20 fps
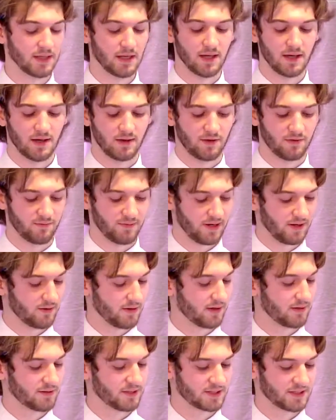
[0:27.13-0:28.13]
a greater
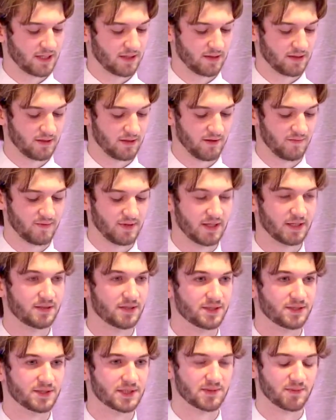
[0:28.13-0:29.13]
understanding of the
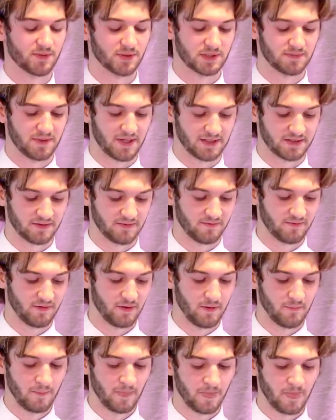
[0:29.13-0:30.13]
Indigenous perspective.
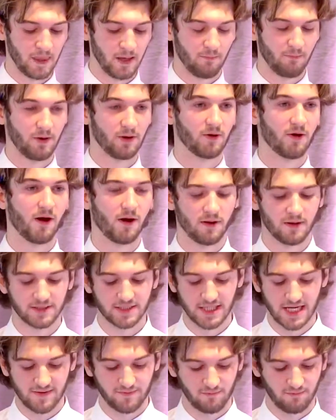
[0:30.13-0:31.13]
We are honored to
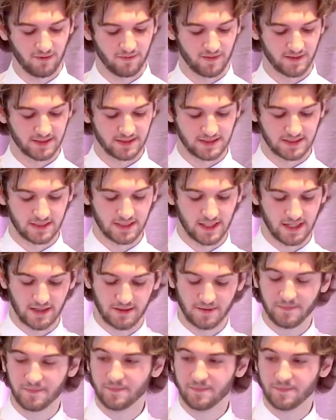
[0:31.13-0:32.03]
have her with us today.